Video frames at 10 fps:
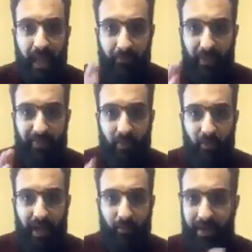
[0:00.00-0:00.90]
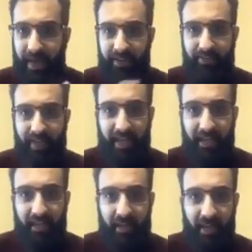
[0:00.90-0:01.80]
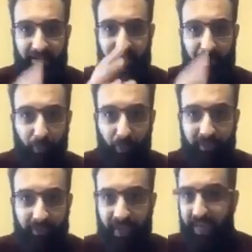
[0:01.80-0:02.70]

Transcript: And by the way, when I say his supporters,